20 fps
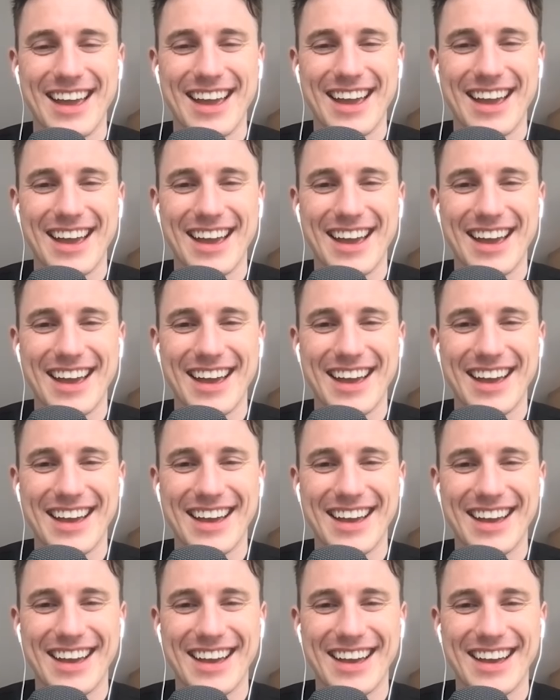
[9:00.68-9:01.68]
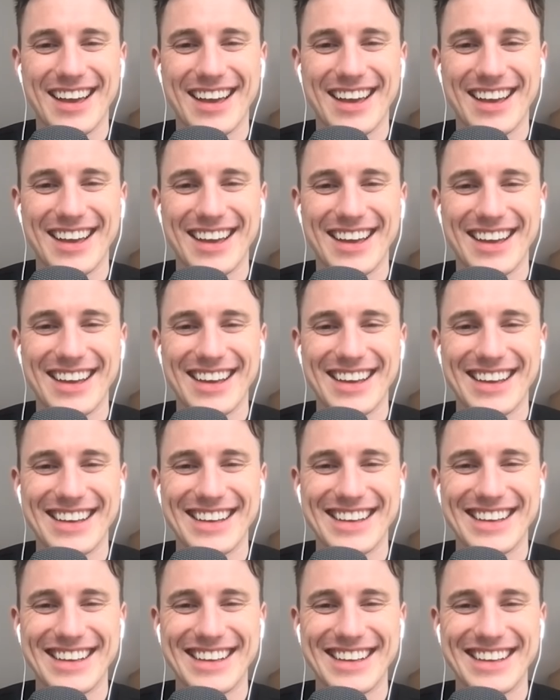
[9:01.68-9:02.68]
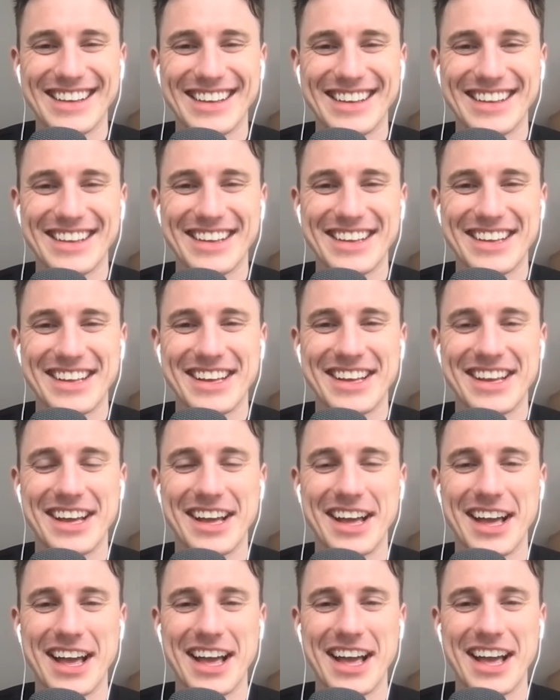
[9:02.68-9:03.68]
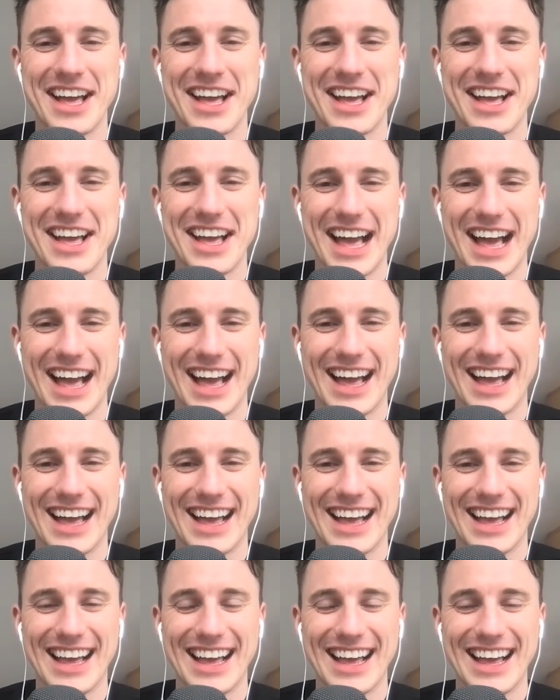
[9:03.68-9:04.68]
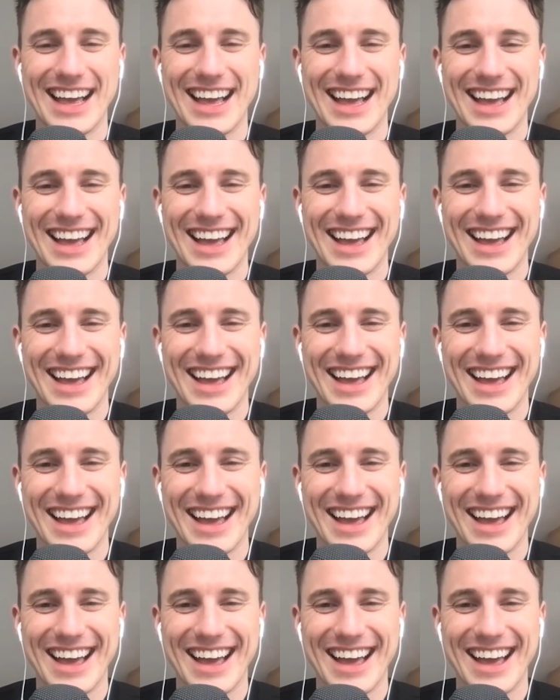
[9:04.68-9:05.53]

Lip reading: (not speaking)